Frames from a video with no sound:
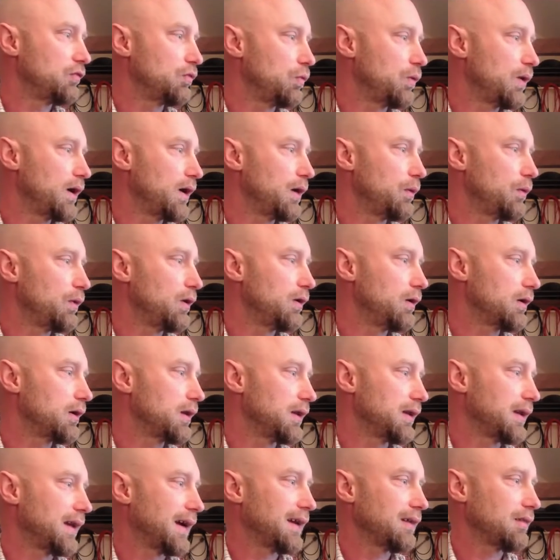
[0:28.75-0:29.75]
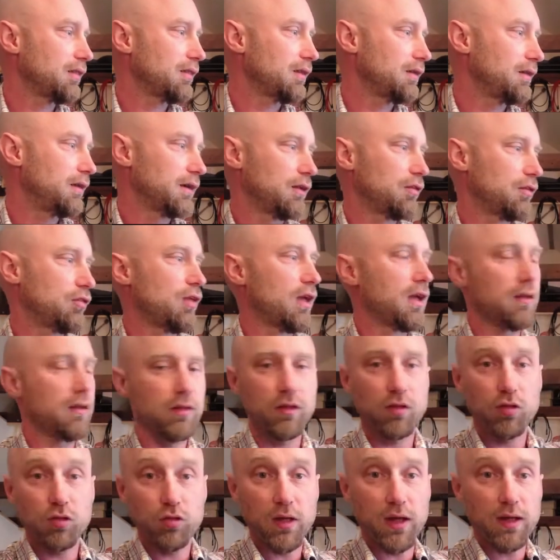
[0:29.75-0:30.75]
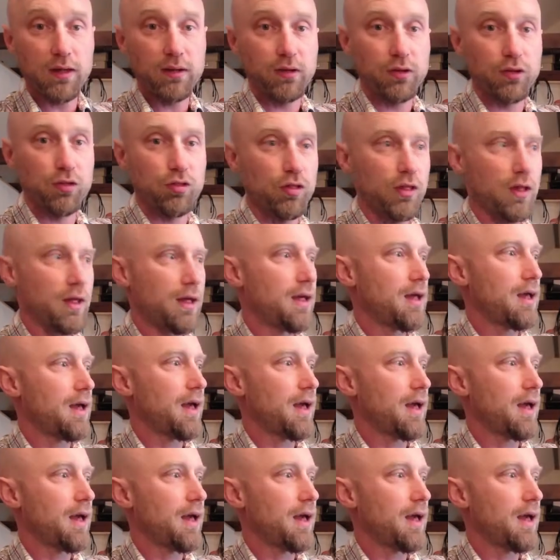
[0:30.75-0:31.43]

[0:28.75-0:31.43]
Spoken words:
where we're looking at, like I said, the scales